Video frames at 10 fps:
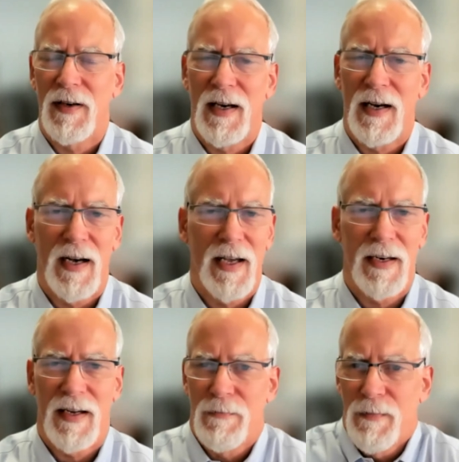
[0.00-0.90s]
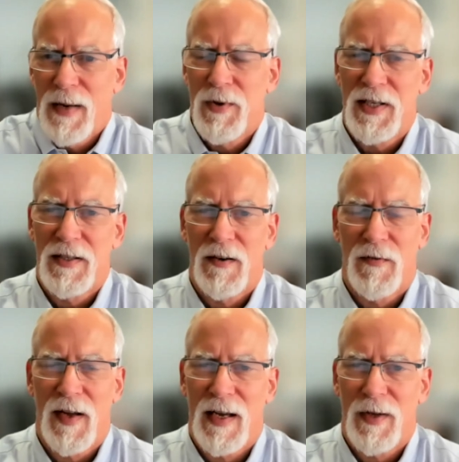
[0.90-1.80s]
uh, members in your
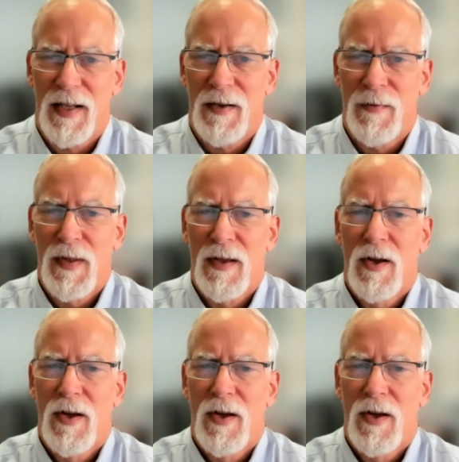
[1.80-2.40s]
family